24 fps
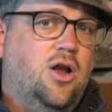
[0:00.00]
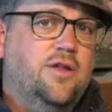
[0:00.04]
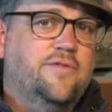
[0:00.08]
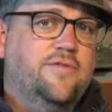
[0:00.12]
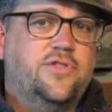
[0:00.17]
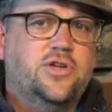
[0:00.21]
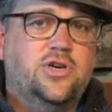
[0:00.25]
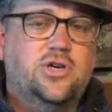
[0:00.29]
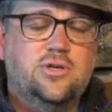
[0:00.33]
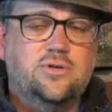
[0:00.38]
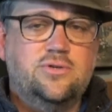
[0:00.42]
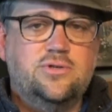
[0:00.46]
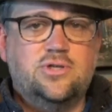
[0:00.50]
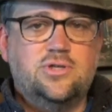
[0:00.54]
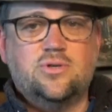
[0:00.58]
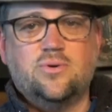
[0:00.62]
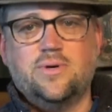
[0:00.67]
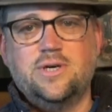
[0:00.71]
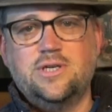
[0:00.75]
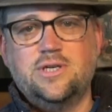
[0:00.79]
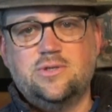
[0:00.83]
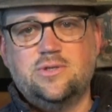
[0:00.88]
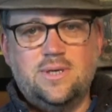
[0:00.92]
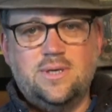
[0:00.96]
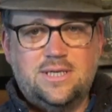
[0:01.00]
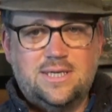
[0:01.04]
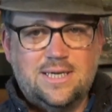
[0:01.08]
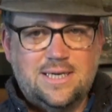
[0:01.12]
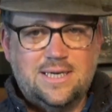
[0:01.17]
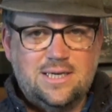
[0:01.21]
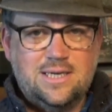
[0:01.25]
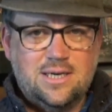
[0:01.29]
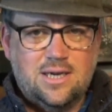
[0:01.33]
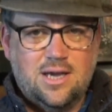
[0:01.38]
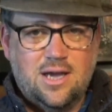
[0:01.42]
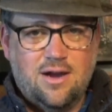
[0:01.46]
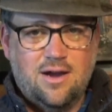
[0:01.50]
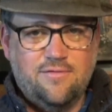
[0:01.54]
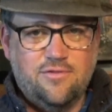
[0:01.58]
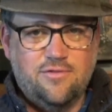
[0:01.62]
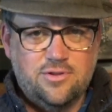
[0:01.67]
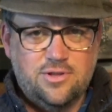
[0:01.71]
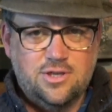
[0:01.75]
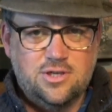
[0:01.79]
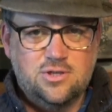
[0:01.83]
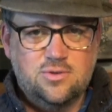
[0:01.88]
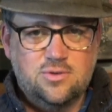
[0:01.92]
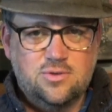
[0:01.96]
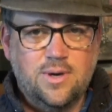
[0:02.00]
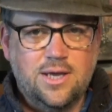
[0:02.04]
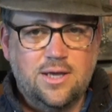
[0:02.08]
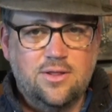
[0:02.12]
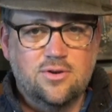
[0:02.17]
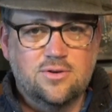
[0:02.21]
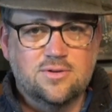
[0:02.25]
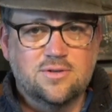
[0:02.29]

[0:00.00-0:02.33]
all of the news stories we didn't cover this week.